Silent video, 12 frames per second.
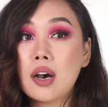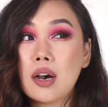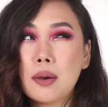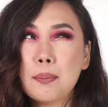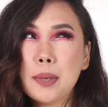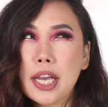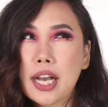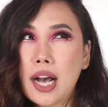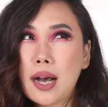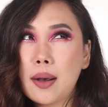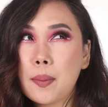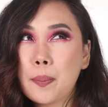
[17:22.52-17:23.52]

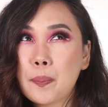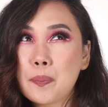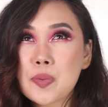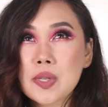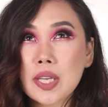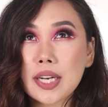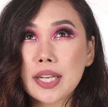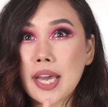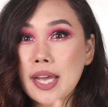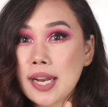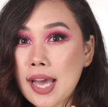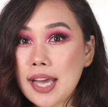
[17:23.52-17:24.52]
makeup skincare
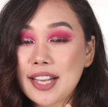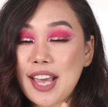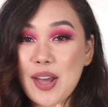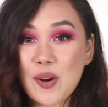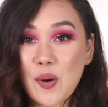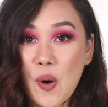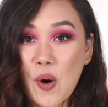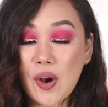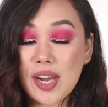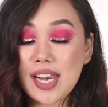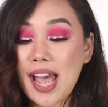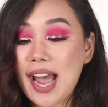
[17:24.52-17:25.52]
hair care haul,
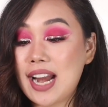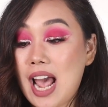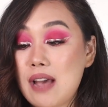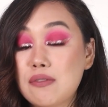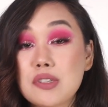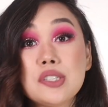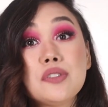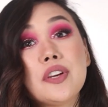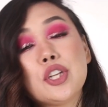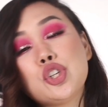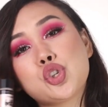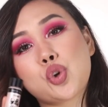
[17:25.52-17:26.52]
and I wasn't very
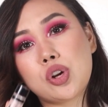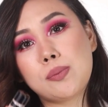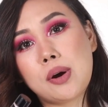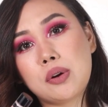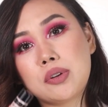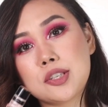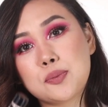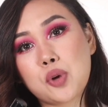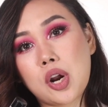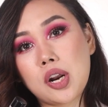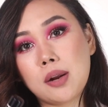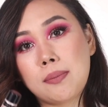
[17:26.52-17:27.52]
sure about this
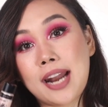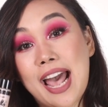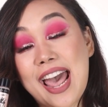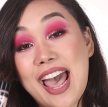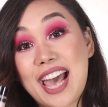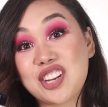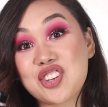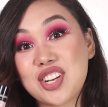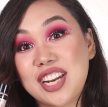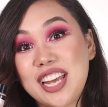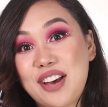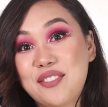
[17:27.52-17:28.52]
product, but I actually
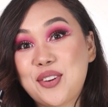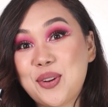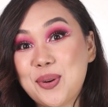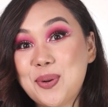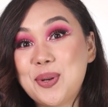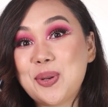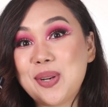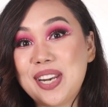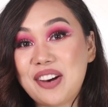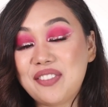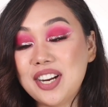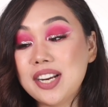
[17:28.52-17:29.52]
have grown to love
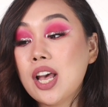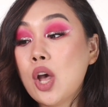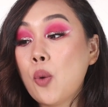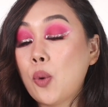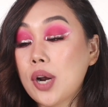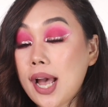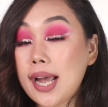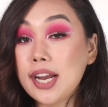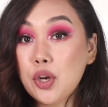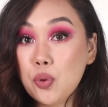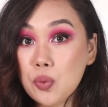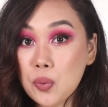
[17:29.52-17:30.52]
it. What I do
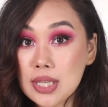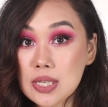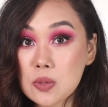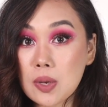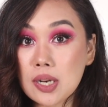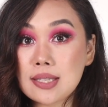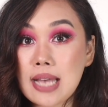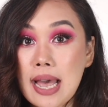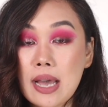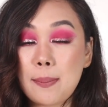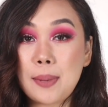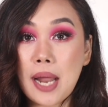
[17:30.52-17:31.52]
with this one is I
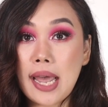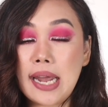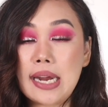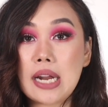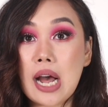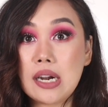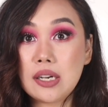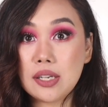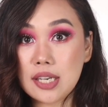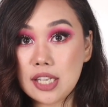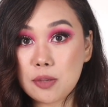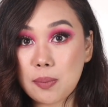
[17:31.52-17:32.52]
apply it
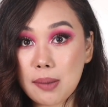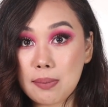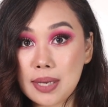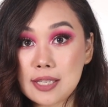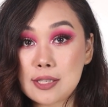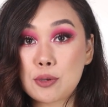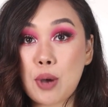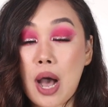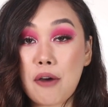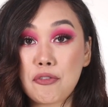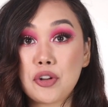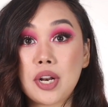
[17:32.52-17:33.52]
underneath my base. So
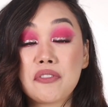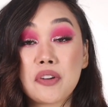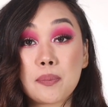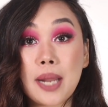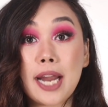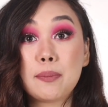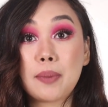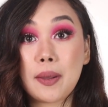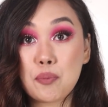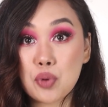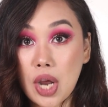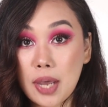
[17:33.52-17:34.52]
after I've applied my
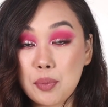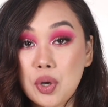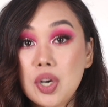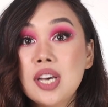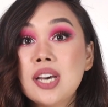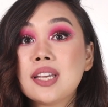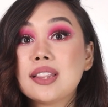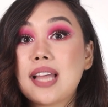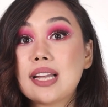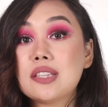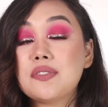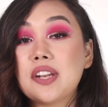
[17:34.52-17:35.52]
primer, that's
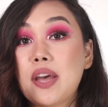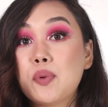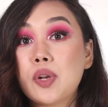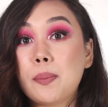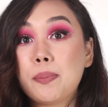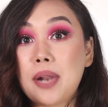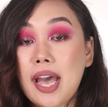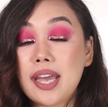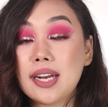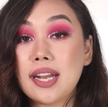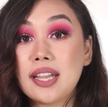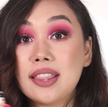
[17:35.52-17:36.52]
when I will apply it,
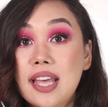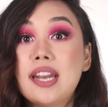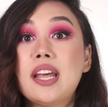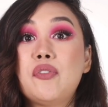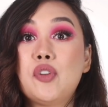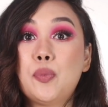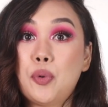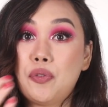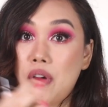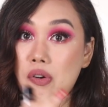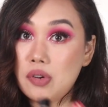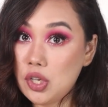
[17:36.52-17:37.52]
and then I will put
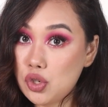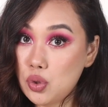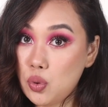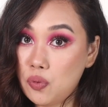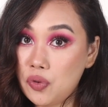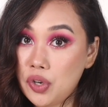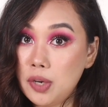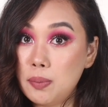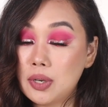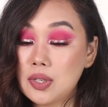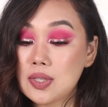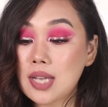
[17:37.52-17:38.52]
foundation over it,
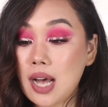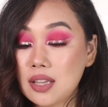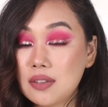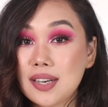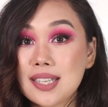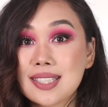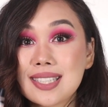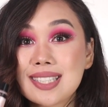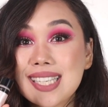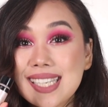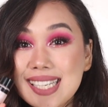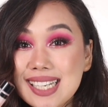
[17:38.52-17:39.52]
because otherwise it's a
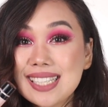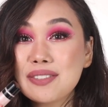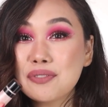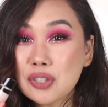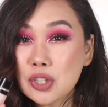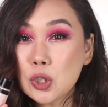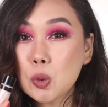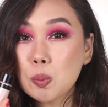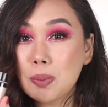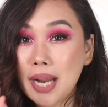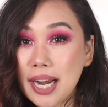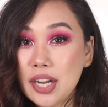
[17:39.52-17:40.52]
little difficult to
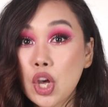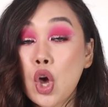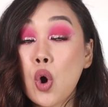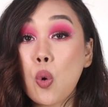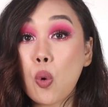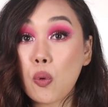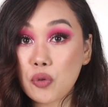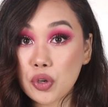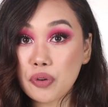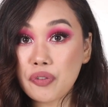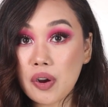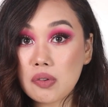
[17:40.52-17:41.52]
blend over your
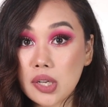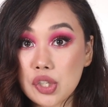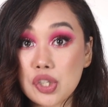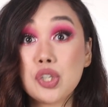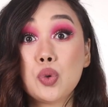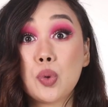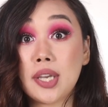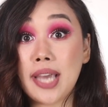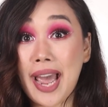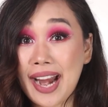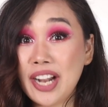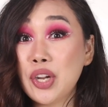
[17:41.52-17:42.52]
foundation. You
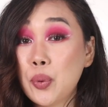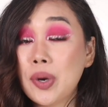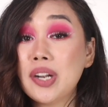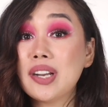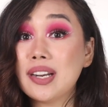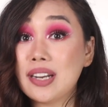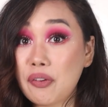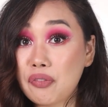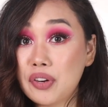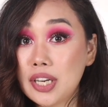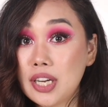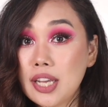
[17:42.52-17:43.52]
can do it
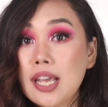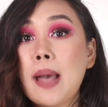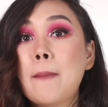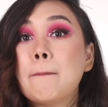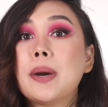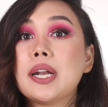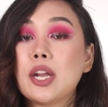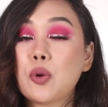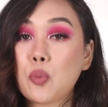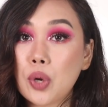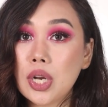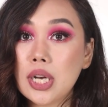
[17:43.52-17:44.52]
definitely, but it
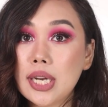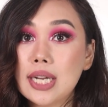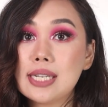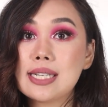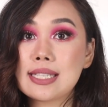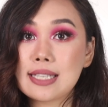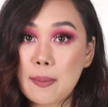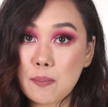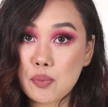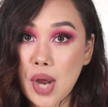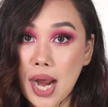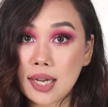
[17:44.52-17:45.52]
will need some
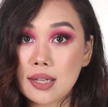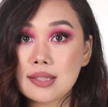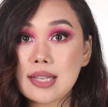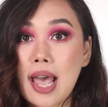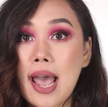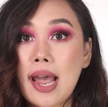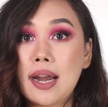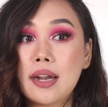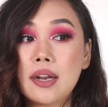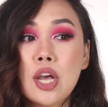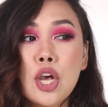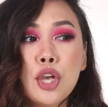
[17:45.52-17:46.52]
practice, and
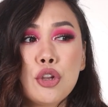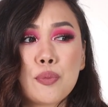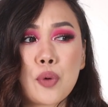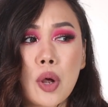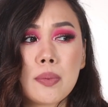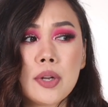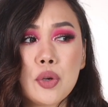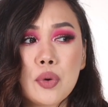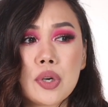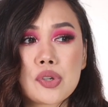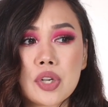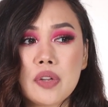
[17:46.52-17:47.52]
you'll probably do it
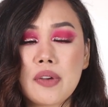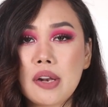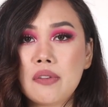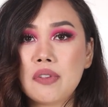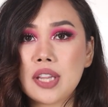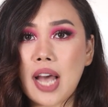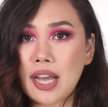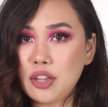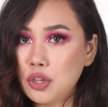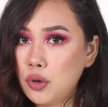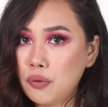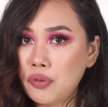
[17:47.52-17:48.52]
really well with either your
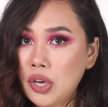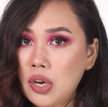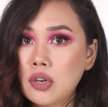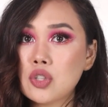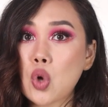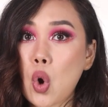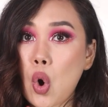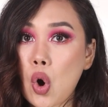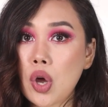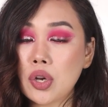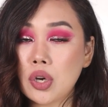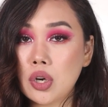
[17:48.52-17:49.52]
fingers or
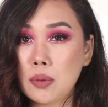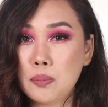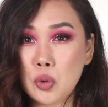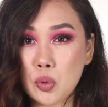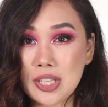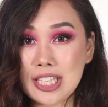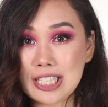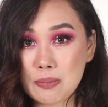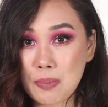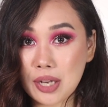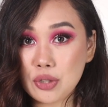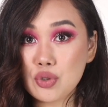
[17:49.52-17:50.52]
a beauty
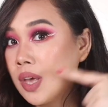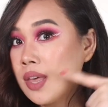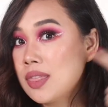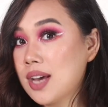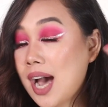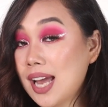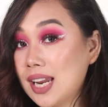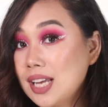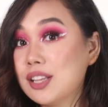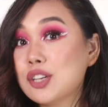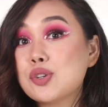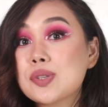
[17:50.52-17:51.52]
sponge. The highlight that
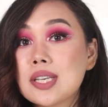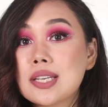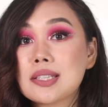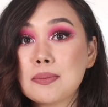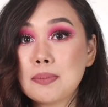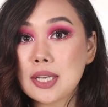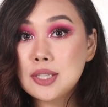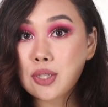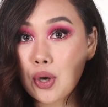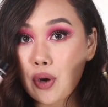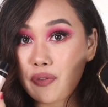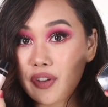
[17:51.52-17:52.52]
you see is a mix
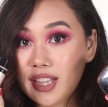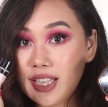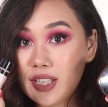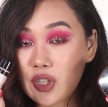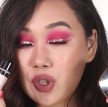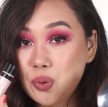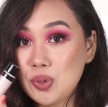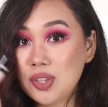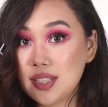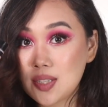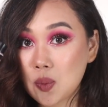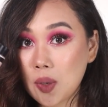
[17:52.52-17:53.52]
of these two. This
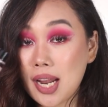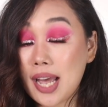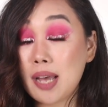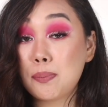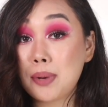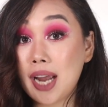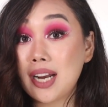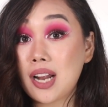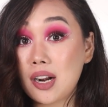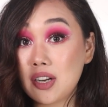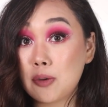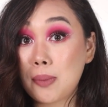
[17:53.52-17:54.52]
one I applied
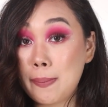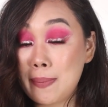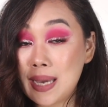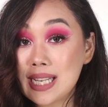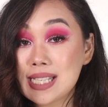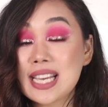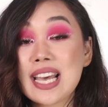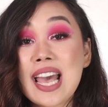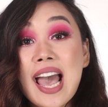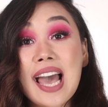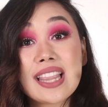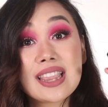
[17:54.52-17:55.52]
under my base,
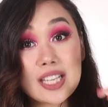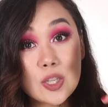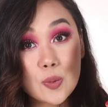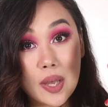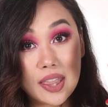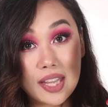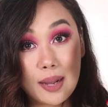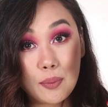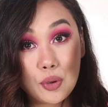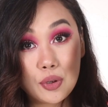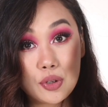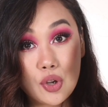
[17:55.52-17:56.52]
and this one that I'm going to
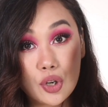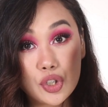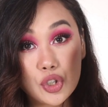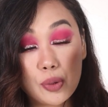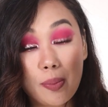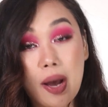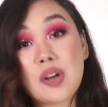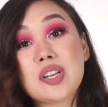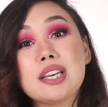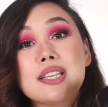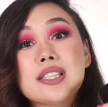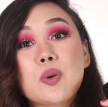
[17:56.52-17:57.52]
talk to you about is
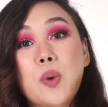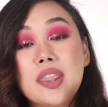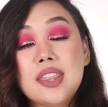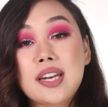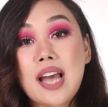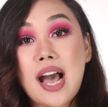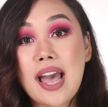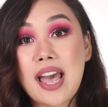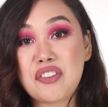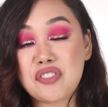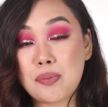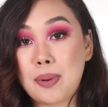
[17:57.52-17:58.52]
the one that I have
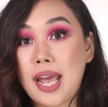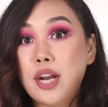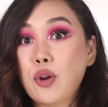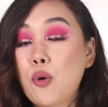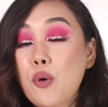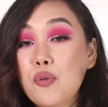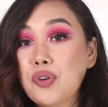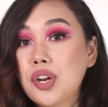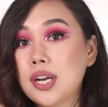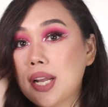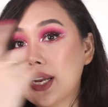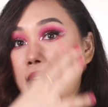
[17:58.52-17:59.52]
applied over it
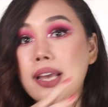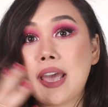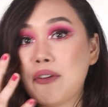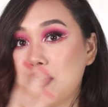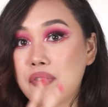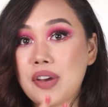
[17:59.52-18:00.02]
and like everywhere